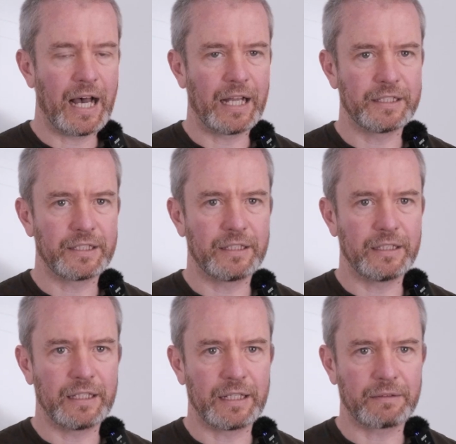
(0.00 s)
And
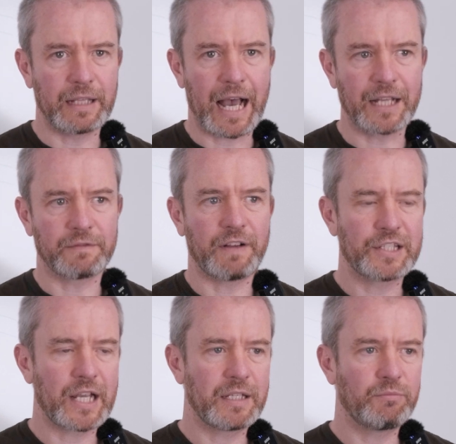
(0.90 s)
it has the
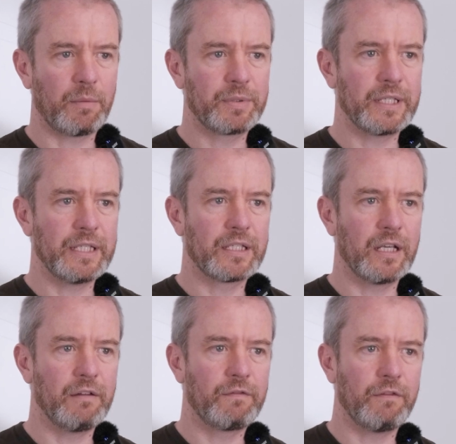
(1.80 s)
fantastic properties
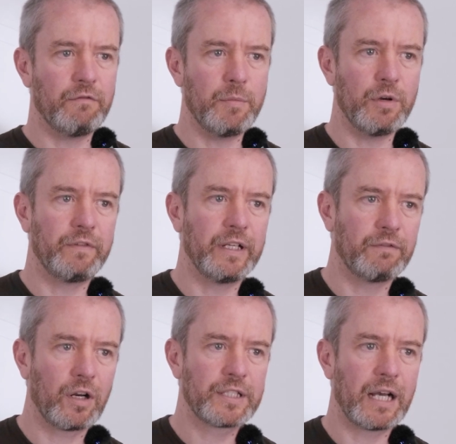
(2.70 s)
of removing
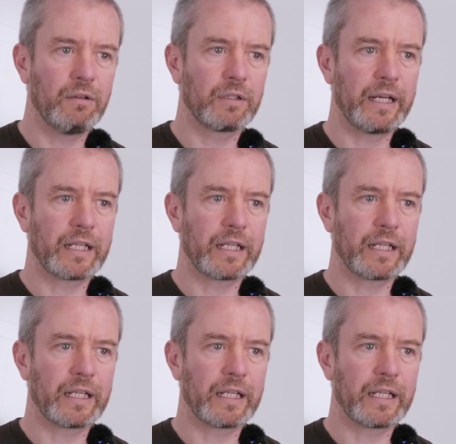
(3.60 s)
volatile organic